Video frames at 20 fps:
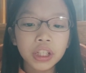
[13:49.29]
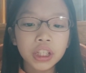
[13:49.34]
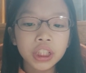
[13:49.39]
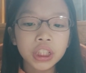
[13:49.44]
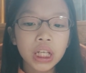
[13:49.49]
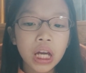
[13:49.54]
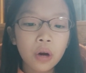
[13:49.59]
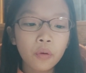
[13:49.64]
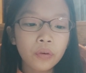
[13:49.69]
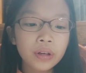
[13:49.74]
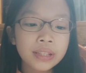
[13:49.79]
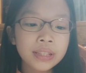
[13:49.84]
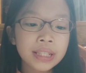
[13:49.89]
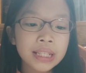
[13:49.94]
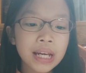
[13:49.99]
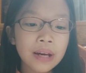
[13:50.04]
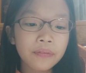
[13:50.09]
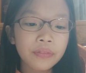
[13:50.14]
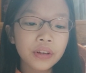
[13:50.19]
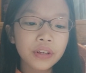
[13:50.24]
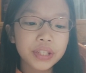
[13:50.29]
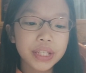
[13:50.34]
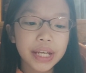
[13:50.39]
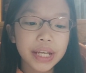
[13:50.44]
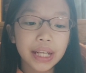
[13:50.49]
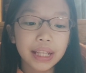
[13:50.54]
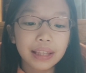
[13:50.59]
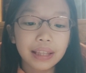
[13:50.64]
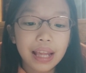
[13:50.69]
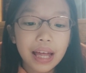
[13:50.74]
Shall we see if there's
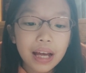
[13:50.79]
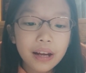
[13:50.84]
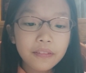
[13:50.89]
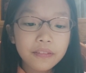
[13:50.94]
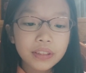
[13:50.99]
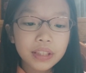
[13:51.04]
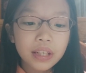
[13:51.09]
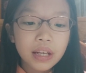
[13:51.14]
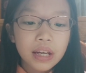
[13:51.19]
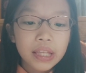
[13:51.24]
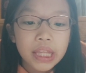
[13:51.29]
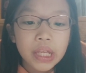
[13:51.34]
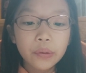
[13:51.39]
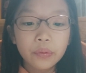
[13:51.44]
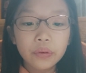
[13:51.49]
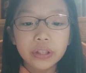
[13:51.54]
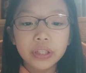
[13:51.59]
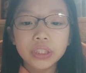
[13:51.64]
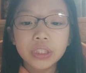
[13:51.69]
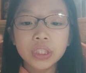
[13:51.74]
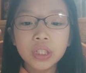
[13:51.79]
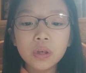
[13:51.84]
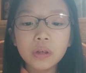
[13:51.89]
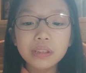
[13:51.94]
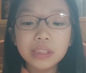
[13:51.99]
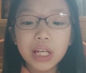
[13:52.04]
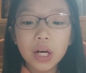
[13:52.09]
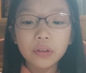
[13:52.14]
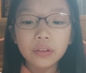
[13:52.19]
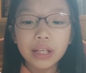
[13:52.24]
any left? There were
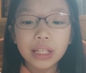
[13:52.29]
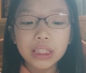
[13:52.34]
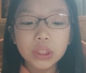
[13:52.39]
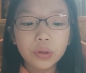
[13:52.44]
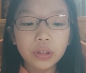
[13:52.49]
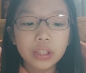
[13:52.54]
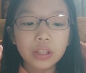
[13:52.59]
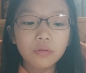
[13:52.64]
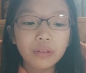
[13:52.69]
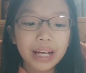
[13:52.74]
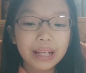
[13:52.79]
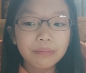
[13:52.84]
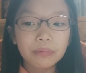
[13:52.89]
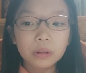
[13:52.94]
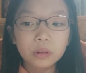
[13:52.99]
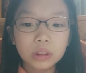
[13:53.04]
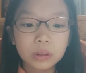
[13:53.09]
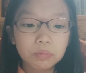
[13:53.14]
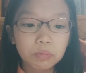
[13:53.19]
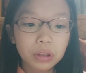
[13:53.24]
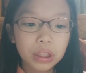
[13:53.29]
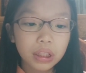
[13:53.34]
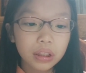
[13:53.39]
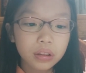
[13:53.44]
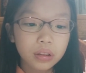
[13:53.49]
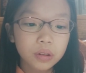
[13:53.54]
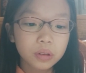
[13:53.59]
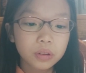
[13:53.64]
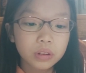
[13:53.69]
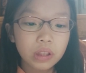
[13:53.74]
2 donuts with rainbow
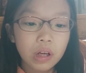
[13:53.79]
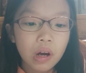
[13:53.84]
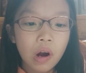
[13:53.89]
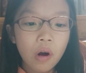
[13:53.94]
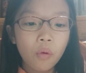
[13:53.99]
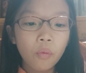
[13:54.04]
sprinkles.